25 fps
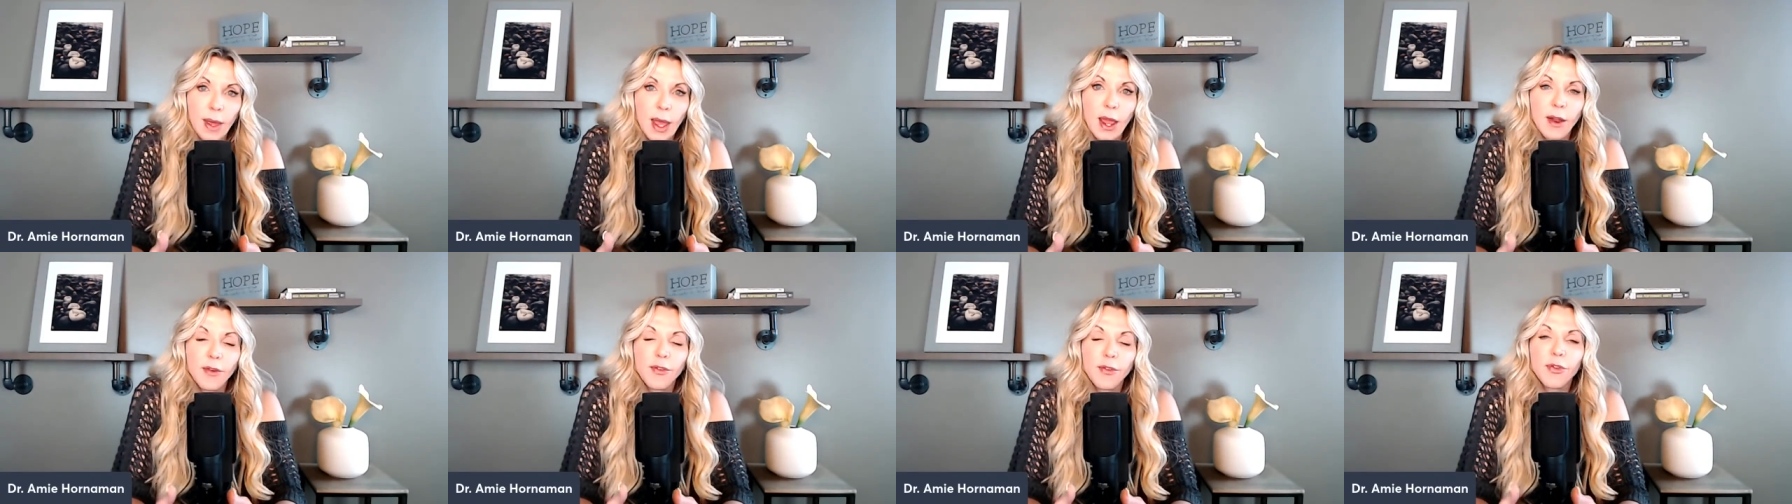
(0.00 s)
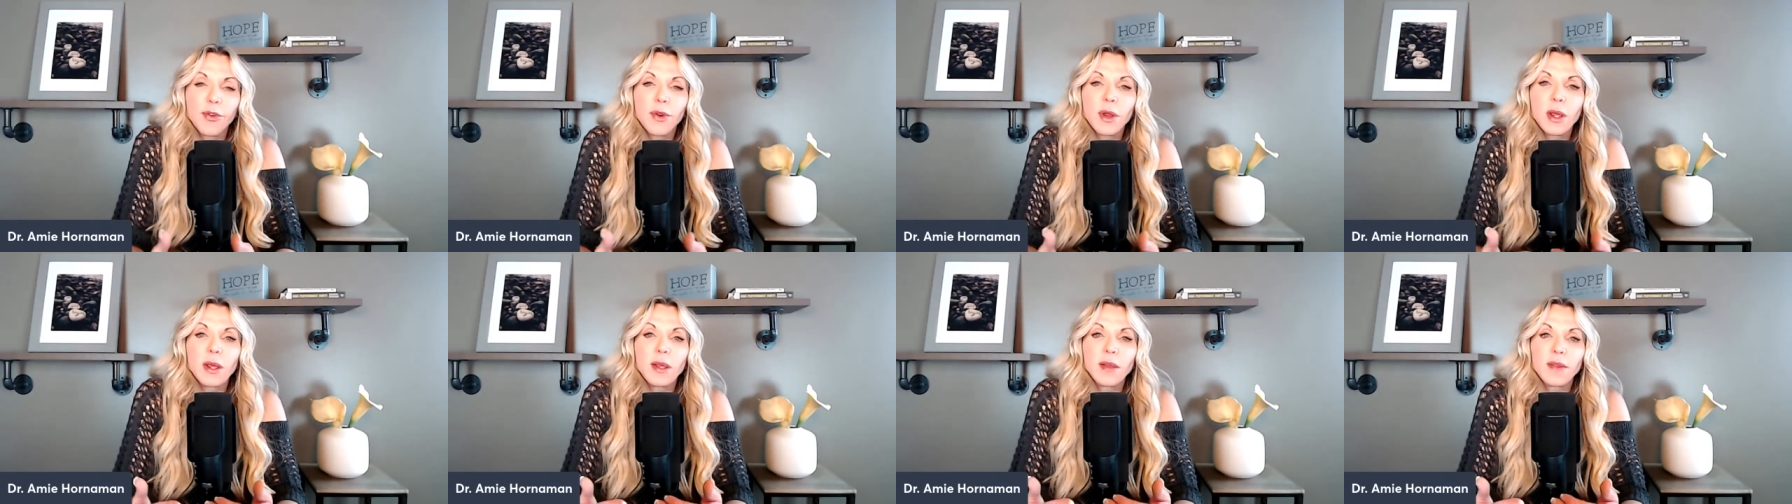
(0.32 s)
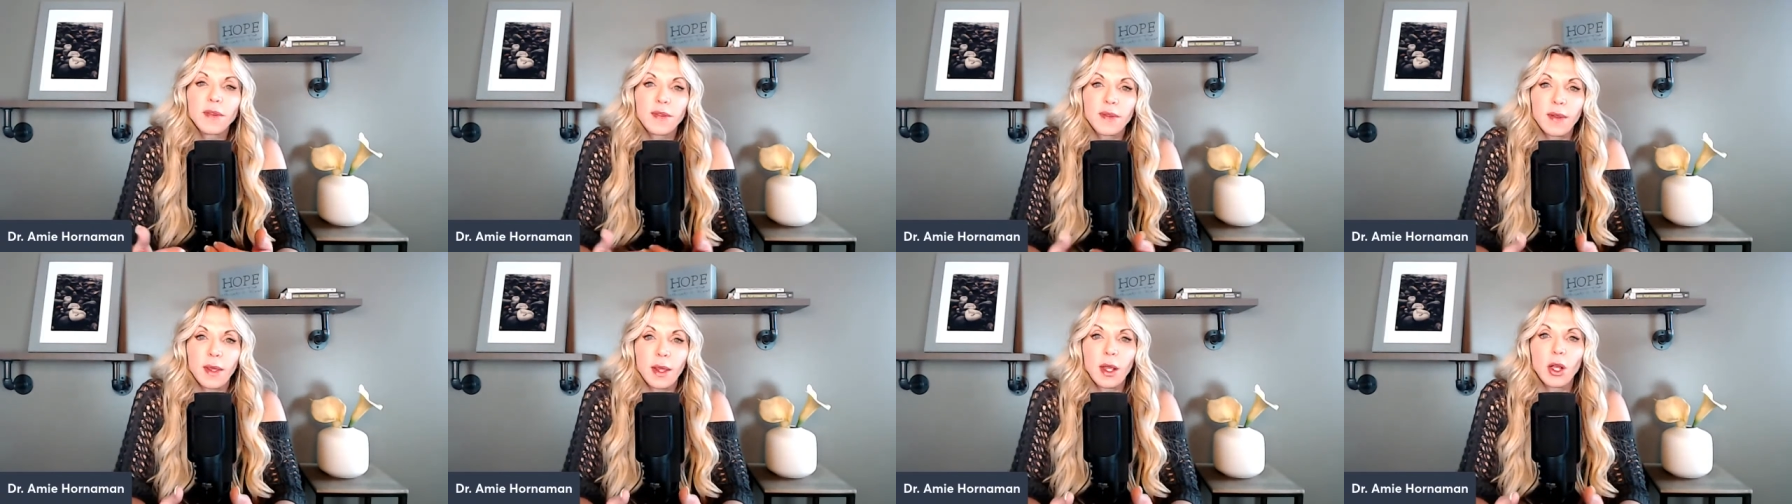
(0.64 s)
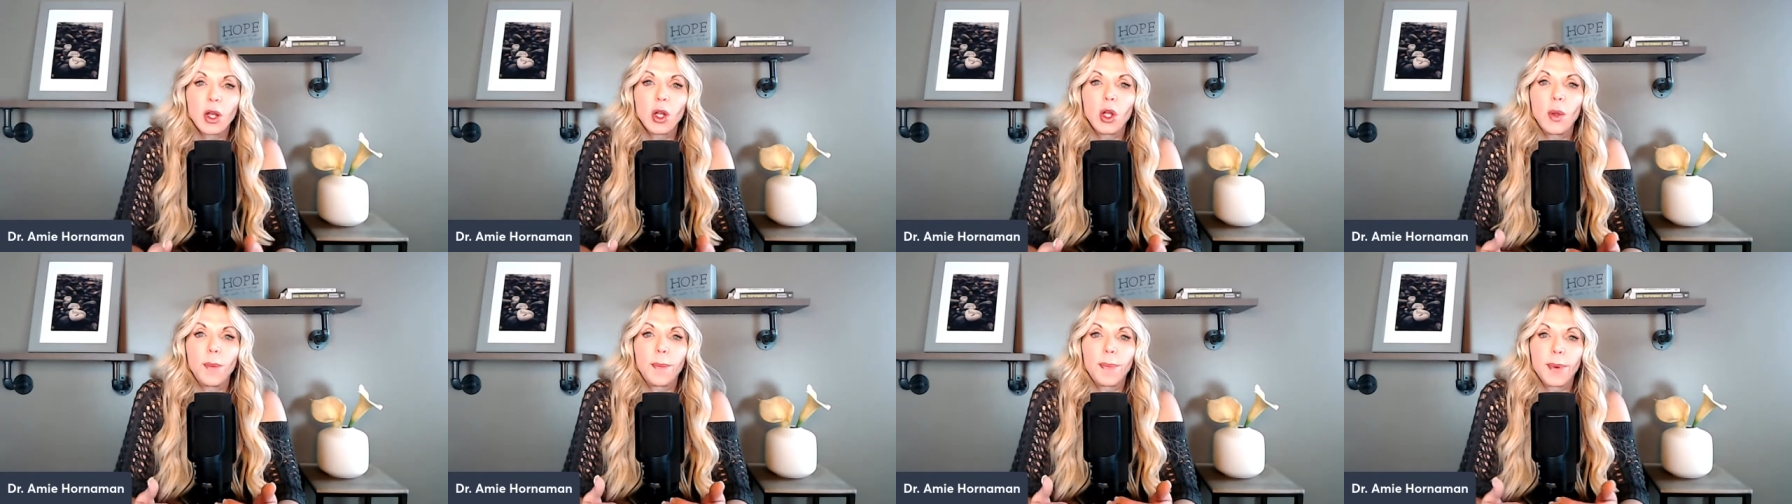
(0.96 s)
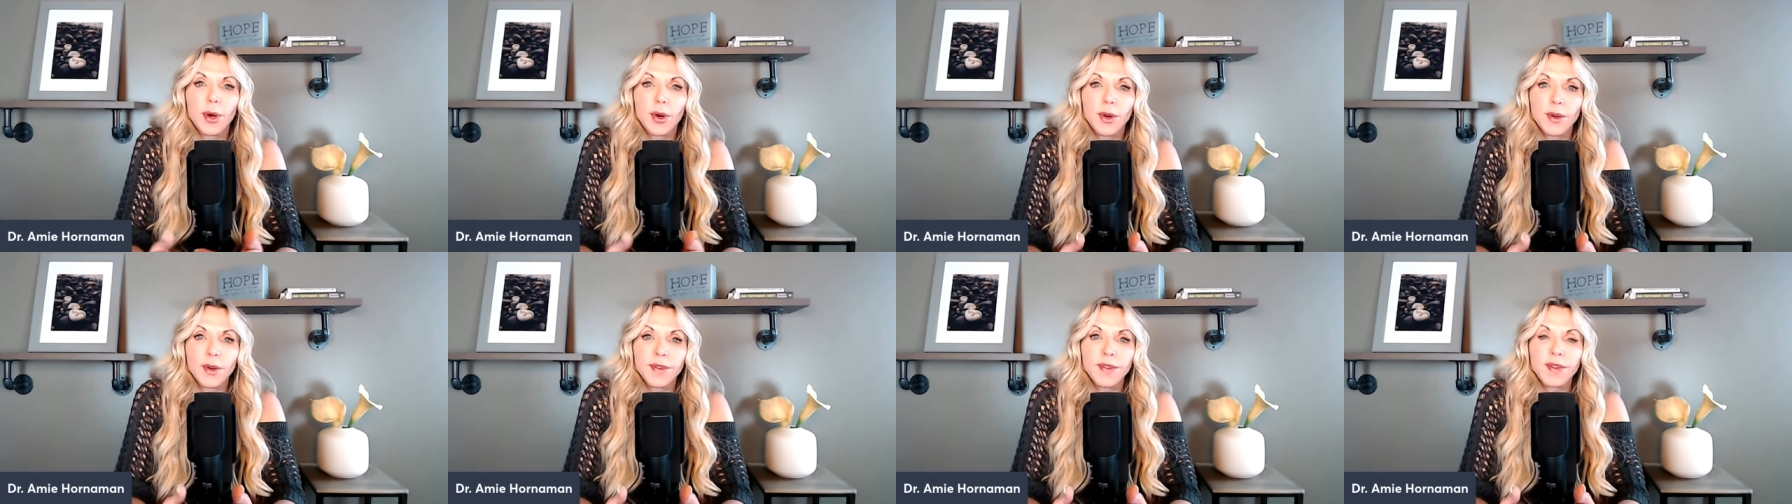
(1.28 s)
Every single
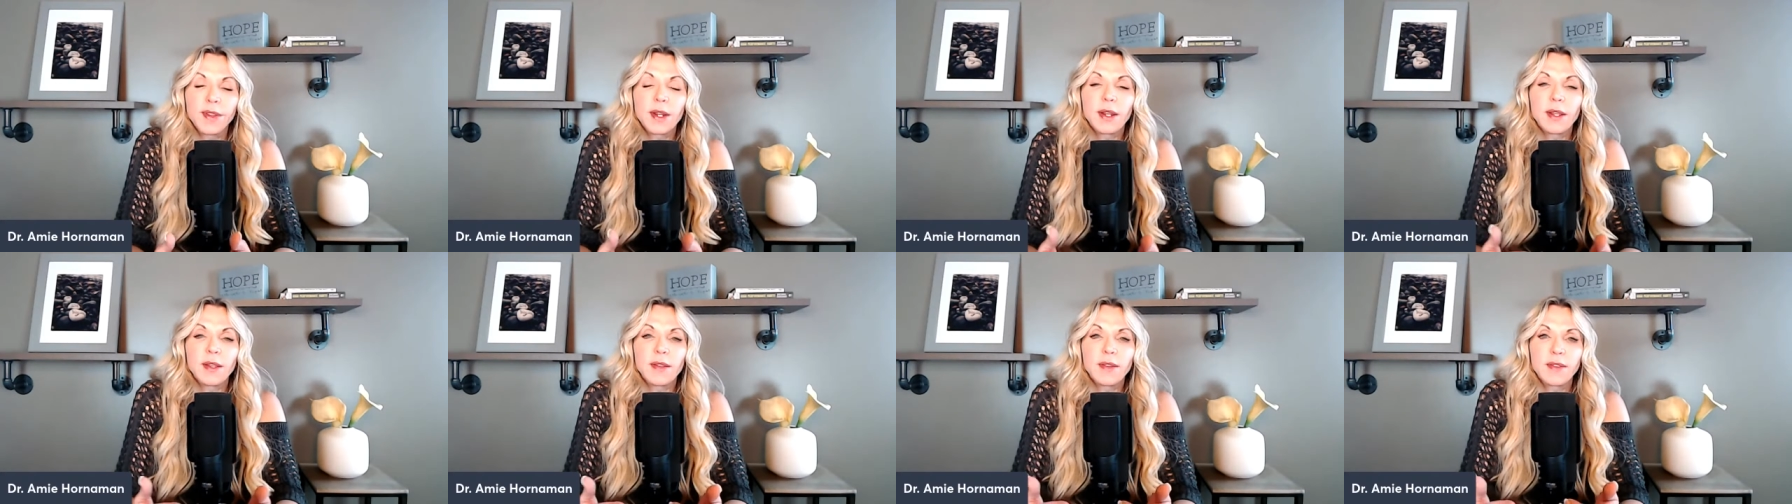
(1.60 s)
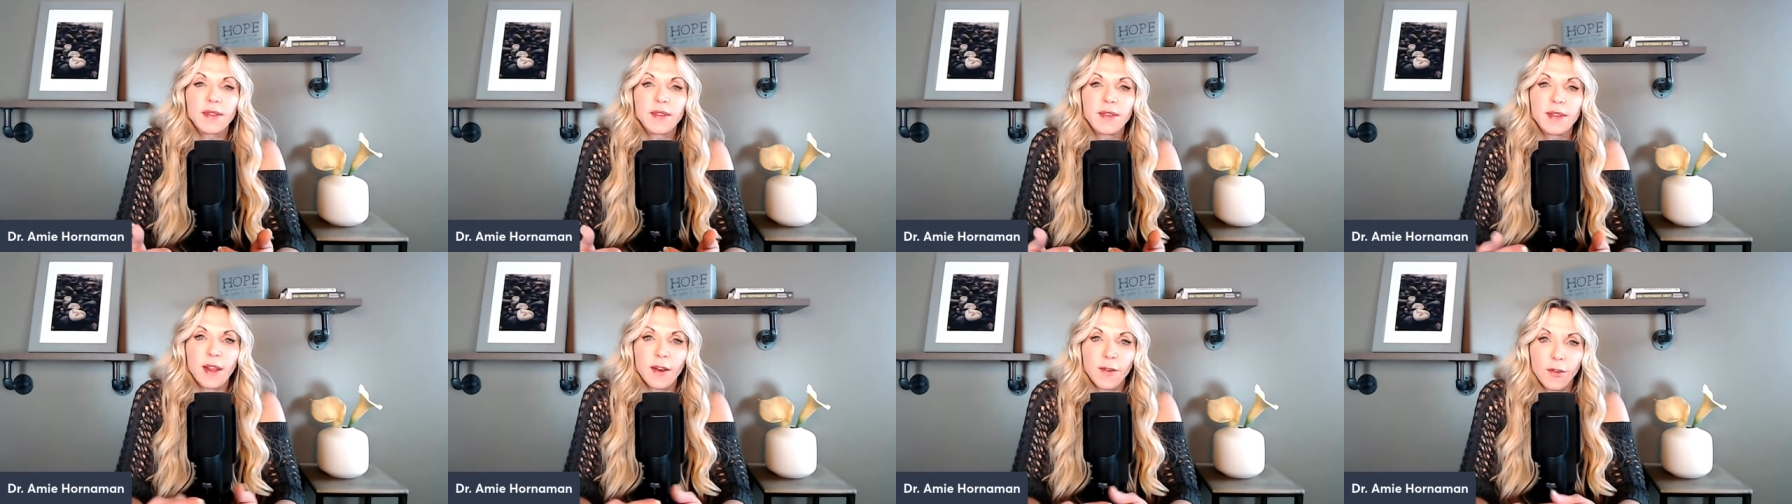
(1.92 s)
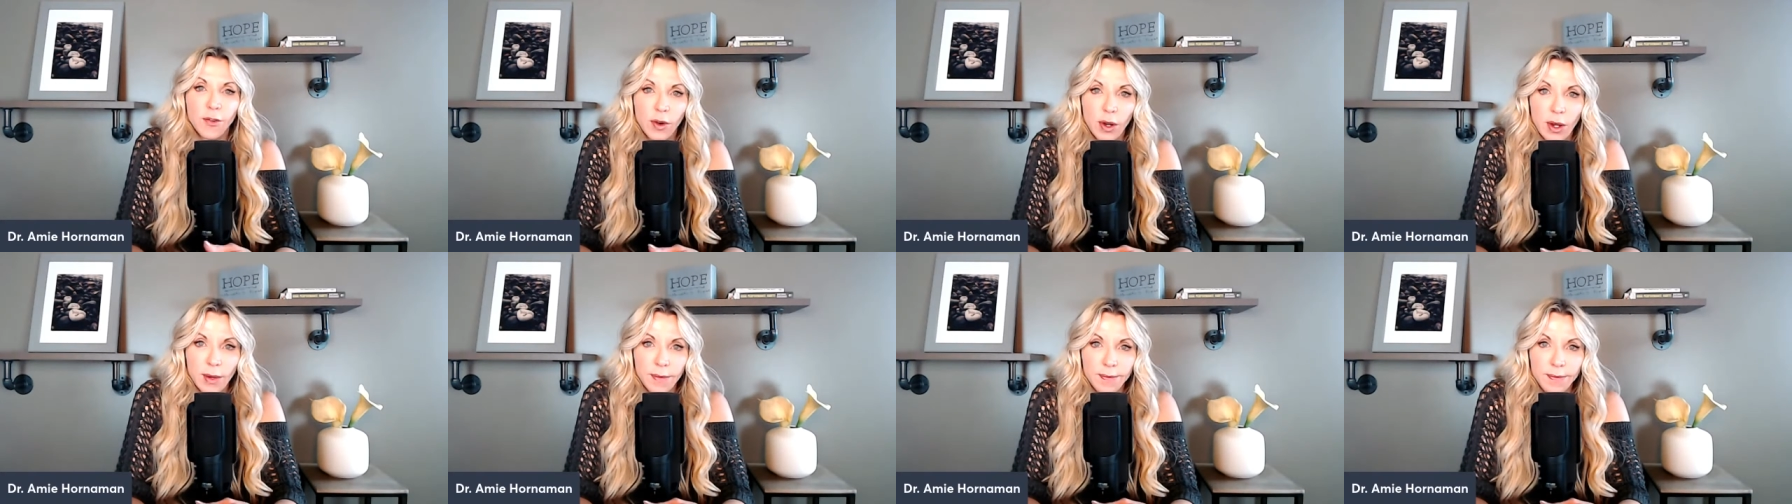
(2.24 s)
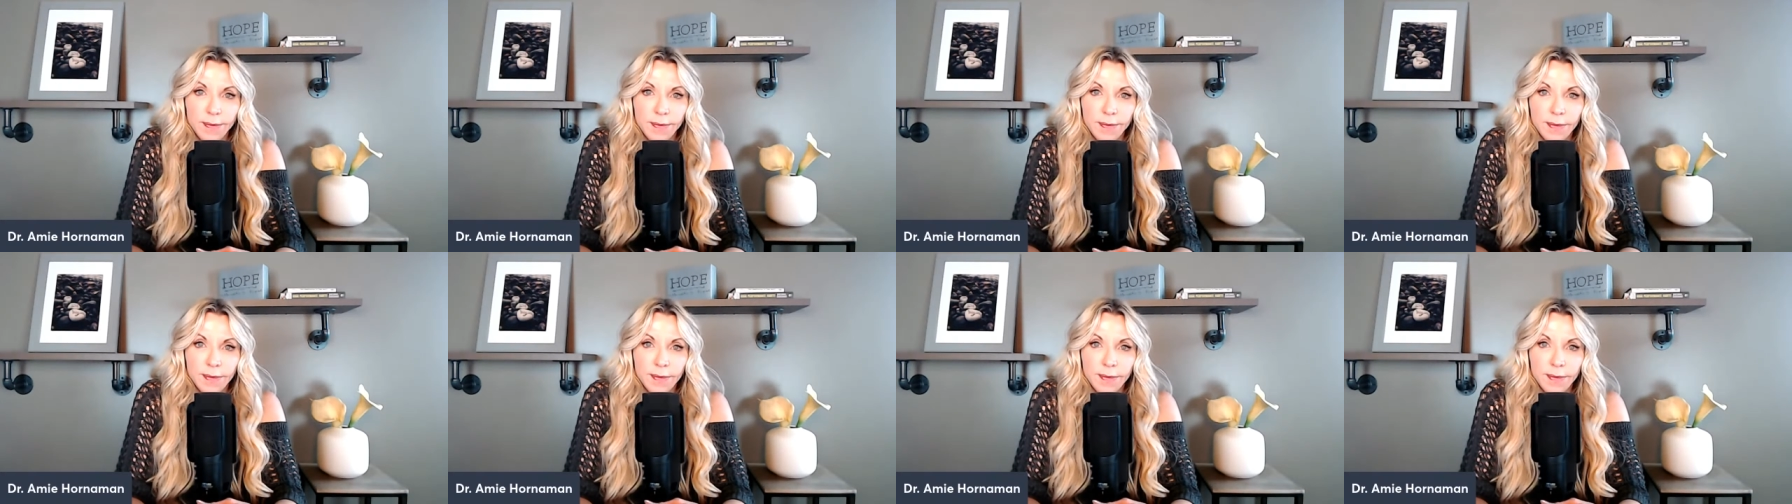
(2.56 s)
person is different.